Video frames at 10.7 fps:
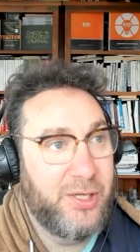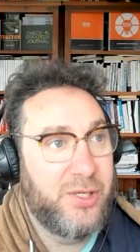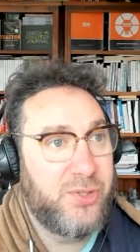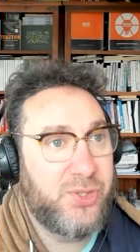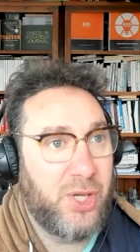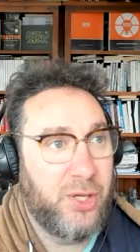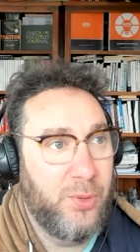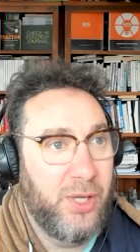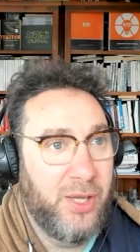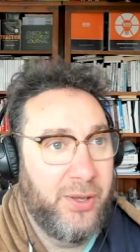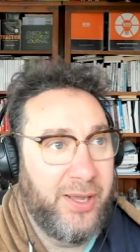So
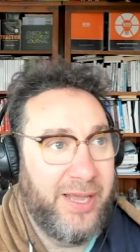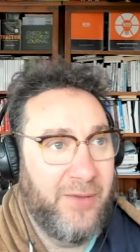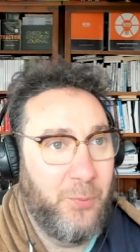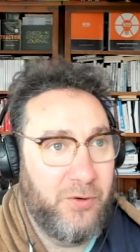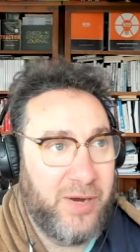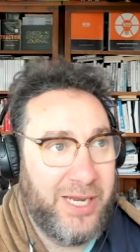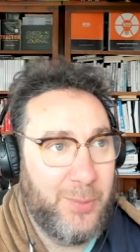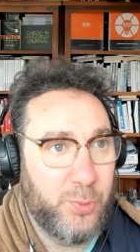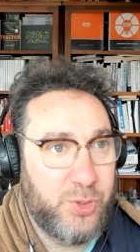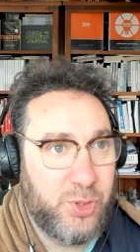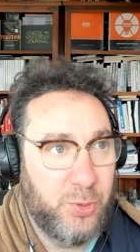if we're
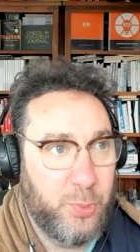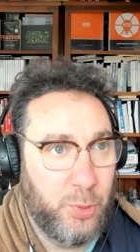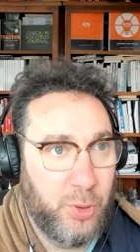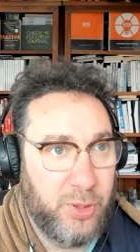able to put